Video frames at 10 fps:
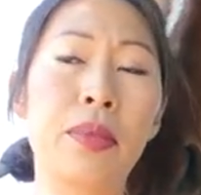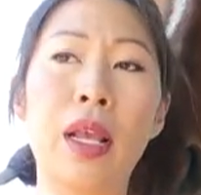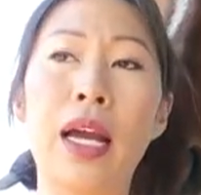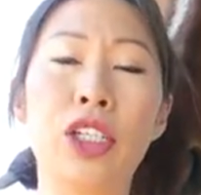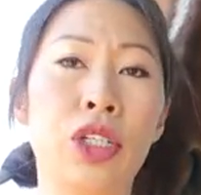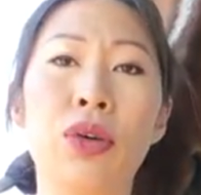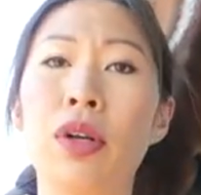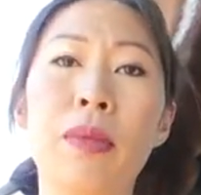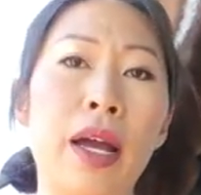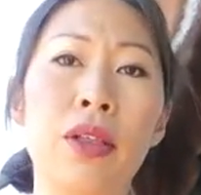I showed
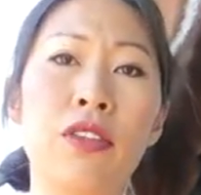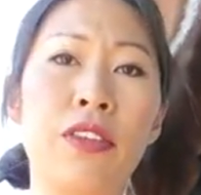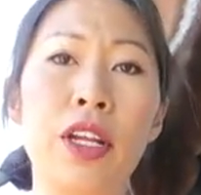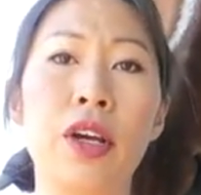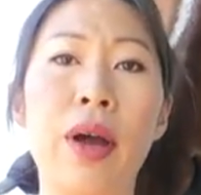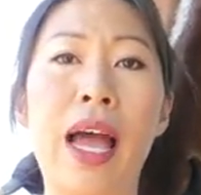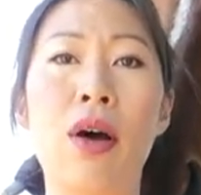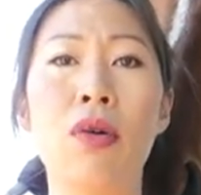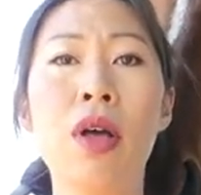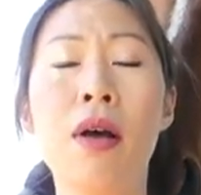in my other video
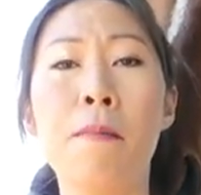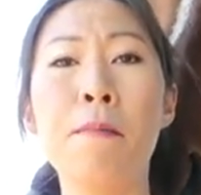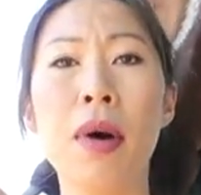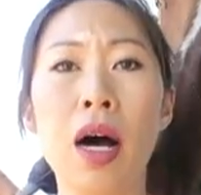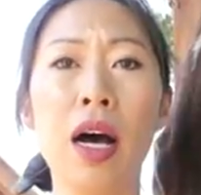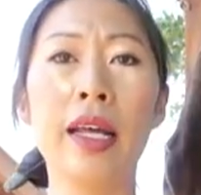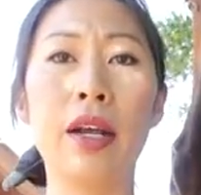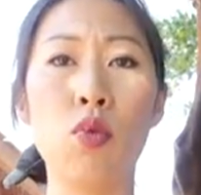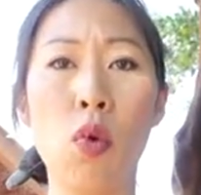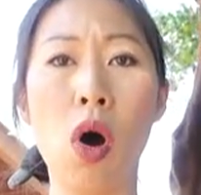how mud
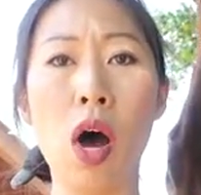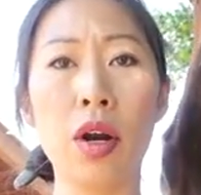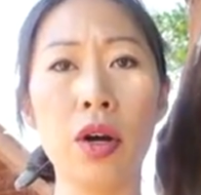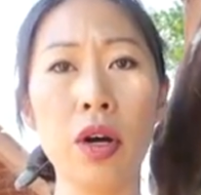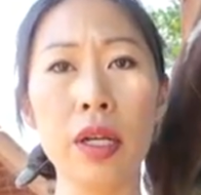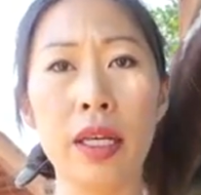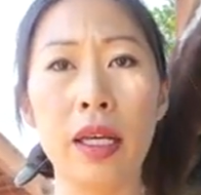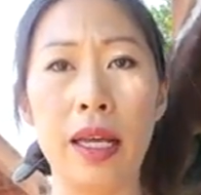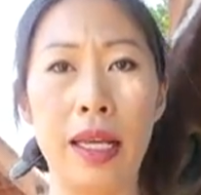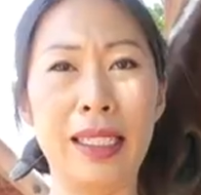and water,
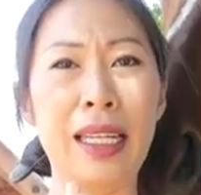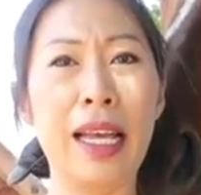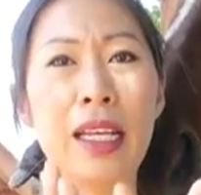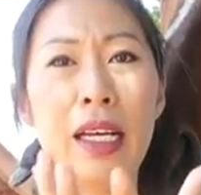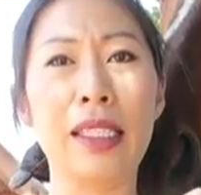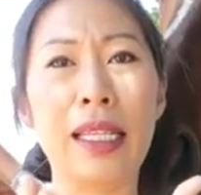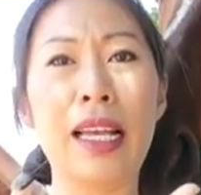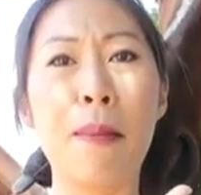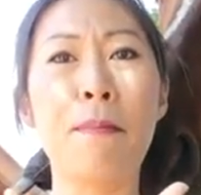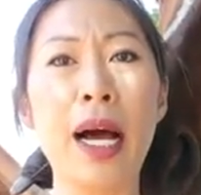it's like
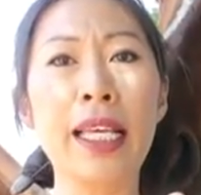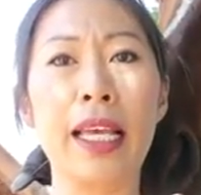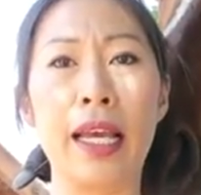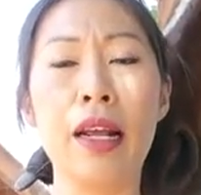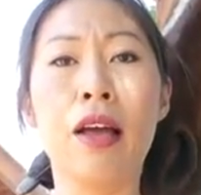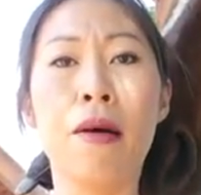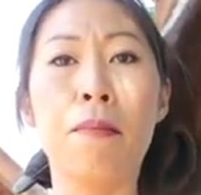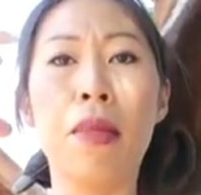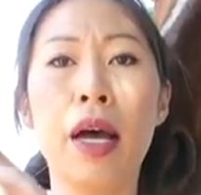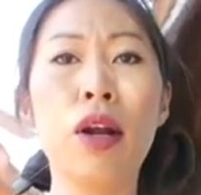a bucket.
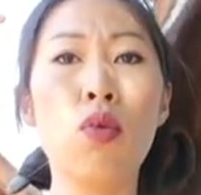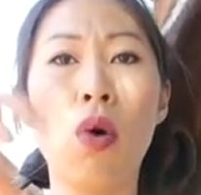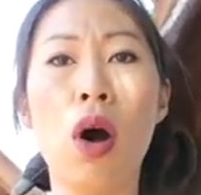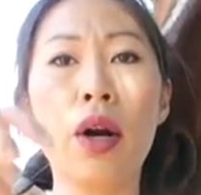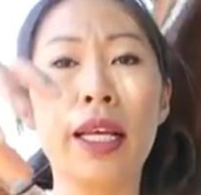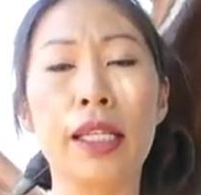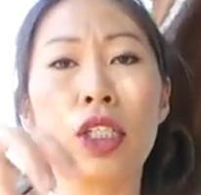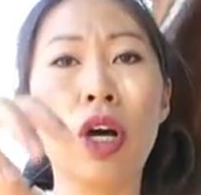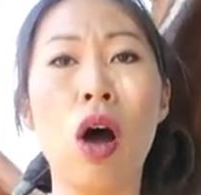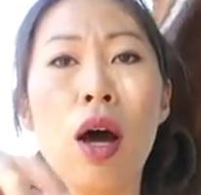Mud and water gets
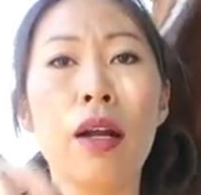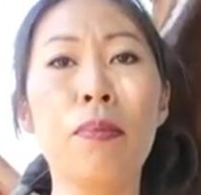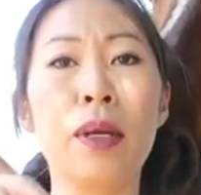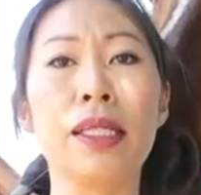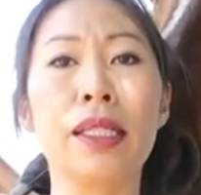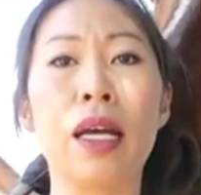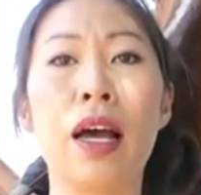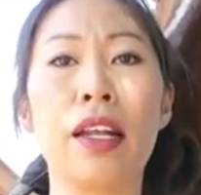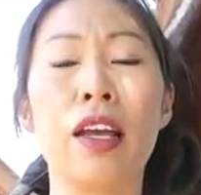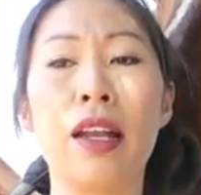caught up
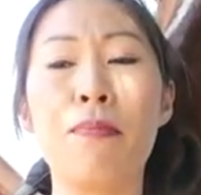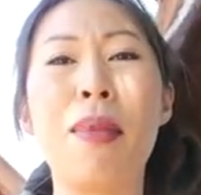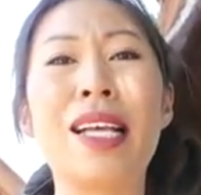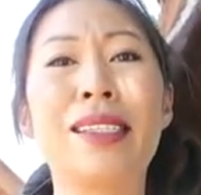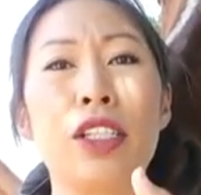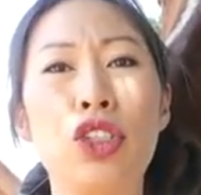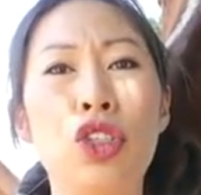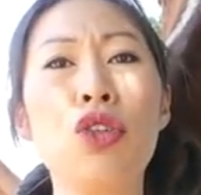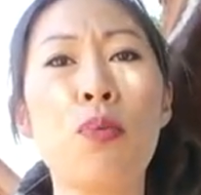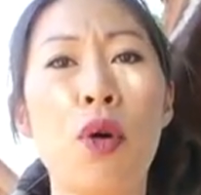inside it, makes it
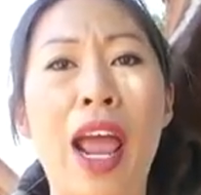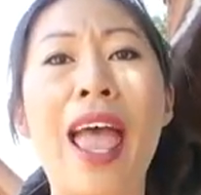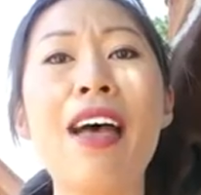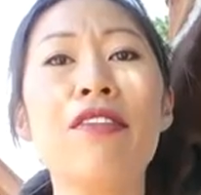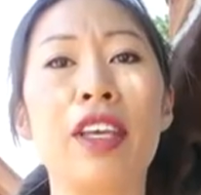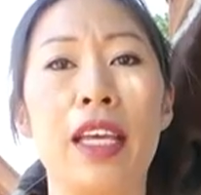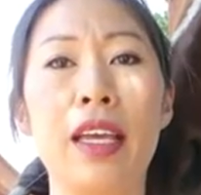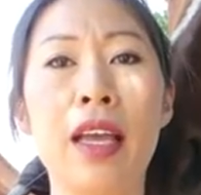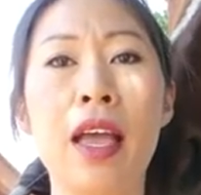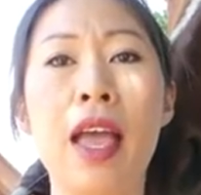super
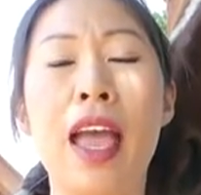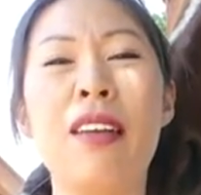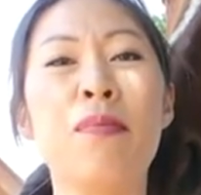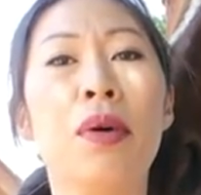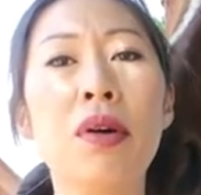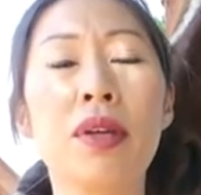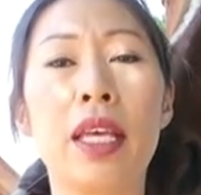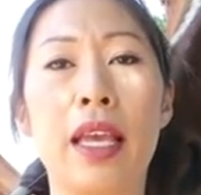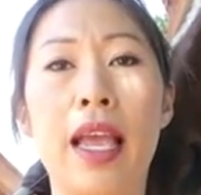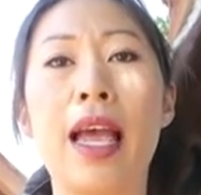heavy and
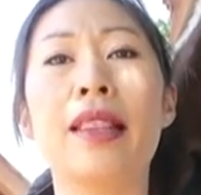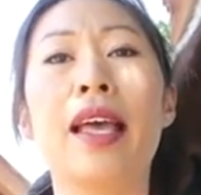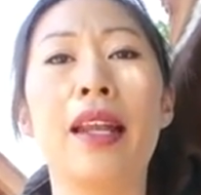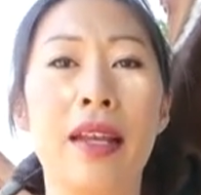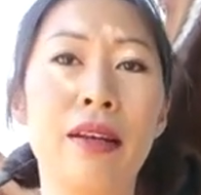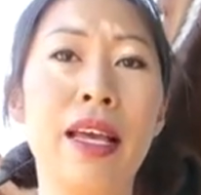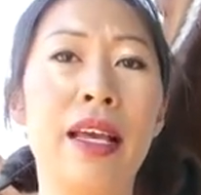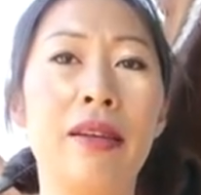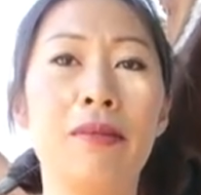bulky, and then it